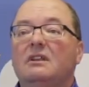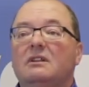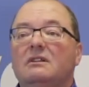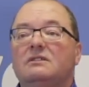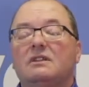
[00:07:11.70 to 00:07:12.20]

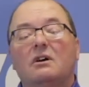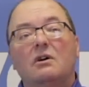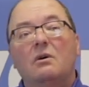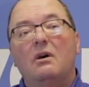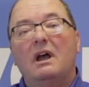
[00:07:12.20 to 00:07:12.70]

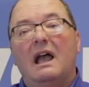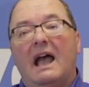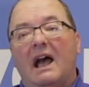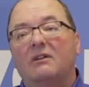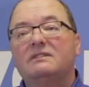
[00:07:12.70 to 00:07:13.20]
So
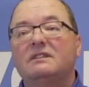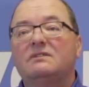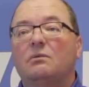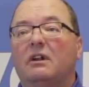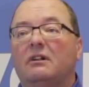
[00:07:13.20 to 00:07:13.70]
how does
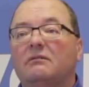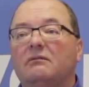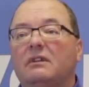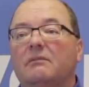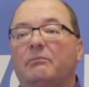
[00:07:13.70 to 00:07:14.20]
this work?
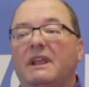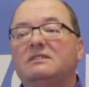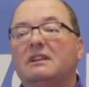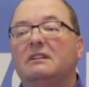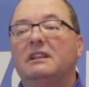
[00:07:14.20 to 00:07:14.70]

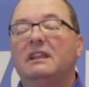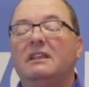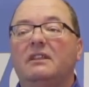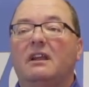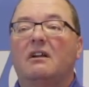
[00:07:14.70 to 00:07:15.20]

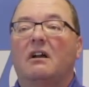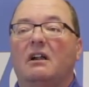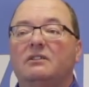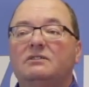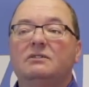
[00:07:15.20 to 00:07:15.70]
Basically, there
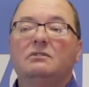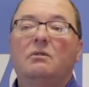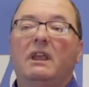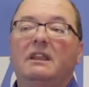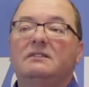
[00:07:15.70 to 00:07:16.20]
are two
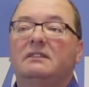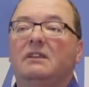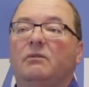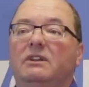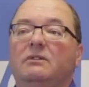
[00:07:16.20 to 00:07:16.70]
ways
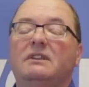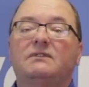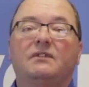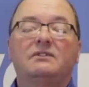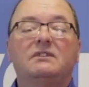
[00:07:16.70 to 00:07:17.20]
that we do this.
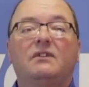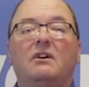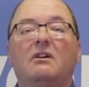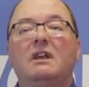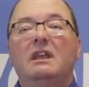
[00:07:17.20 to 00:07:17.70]
First of
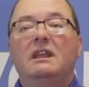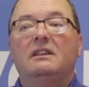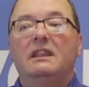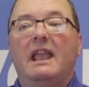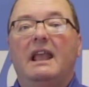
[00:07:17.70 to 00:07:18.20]
all,
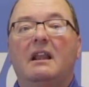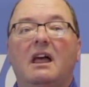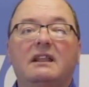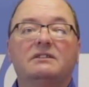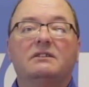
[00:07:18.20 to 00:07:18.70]
the
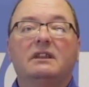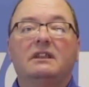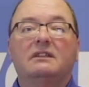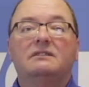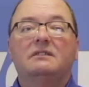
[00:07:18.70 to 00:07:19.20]
analyzer
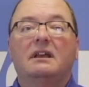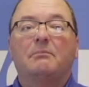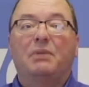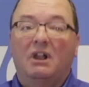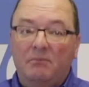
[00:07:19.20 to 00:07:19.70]
is
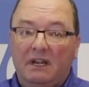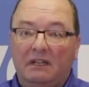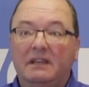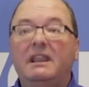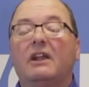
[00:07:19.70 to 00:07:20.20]

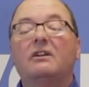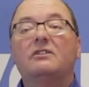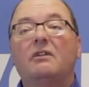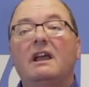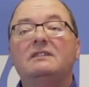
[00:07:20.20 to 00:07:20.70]
permanently
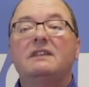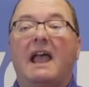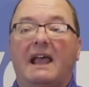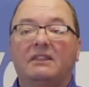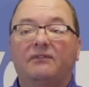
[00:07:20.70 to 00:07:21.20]
characterized
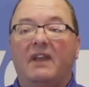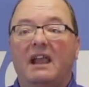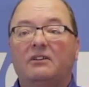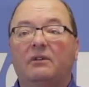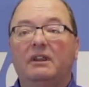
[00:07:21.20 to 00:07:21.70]
at the
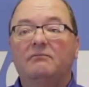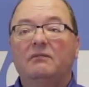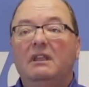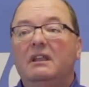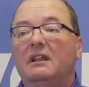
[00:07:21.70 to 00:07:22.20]
factory.
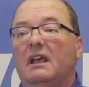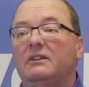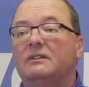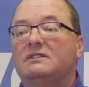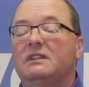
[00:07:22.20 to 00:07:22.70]
Now
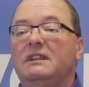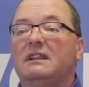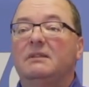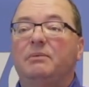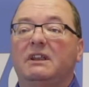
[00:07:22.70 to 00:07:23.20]
you'll see
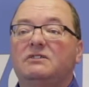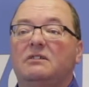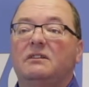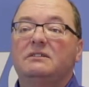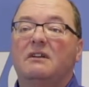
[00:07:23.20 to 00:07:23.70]
in the
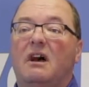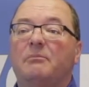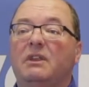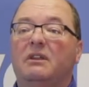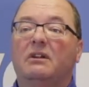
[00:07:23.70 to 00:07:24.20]
picture on the
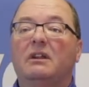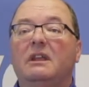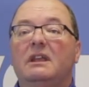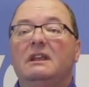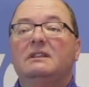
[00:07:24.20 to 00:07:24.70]
top here,
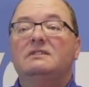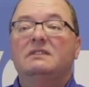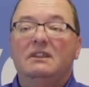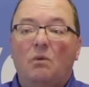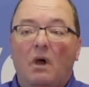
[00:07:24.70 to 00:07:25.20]

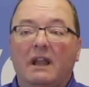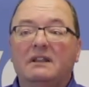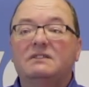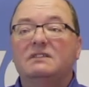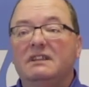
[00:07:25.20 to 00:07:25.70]

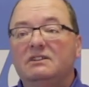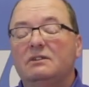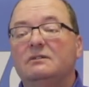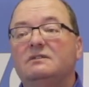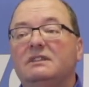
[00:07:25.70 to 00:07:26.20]
C1,
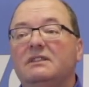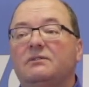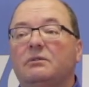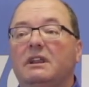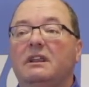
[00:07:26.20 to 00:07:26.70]
C2,
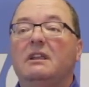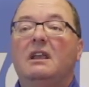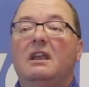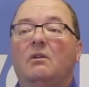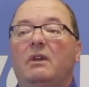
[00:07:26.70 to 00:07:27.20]
C3.
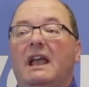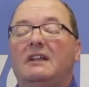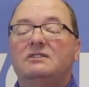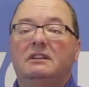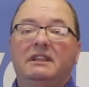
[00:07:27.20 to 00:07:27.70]
We
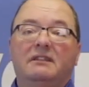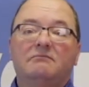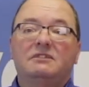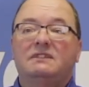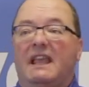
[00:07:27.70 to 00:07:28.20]
actually
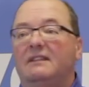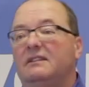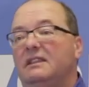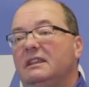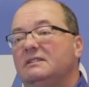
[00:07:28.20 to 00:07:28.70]

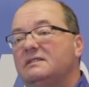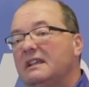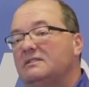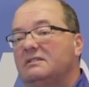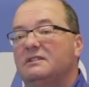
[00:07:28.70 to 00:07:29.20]
send the
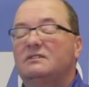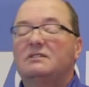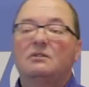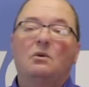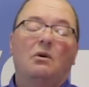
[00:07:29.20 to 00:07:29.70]
sensor to
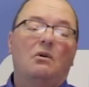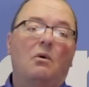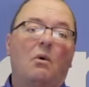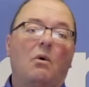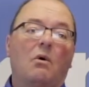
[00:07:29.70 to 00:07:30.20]
school,
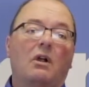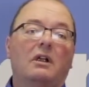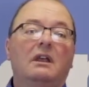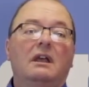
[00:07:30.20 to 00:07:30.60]
or